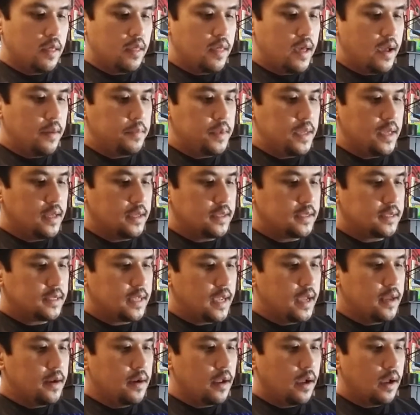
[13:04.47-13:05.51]
that being
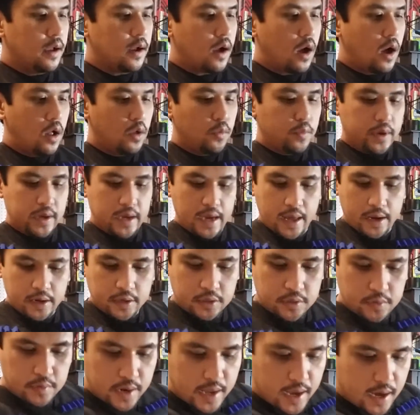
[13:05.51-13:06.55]
said, all we got to
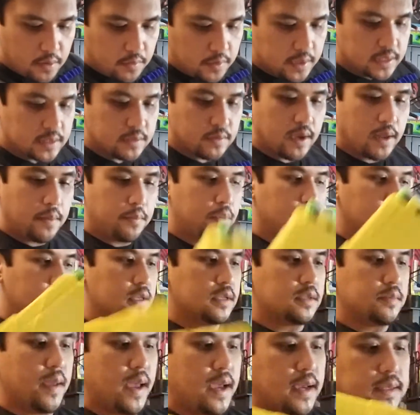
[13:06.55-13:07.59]
do now is go ahead and put
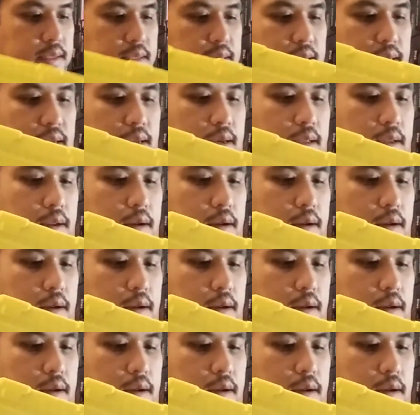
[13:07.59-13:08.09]
this magazine in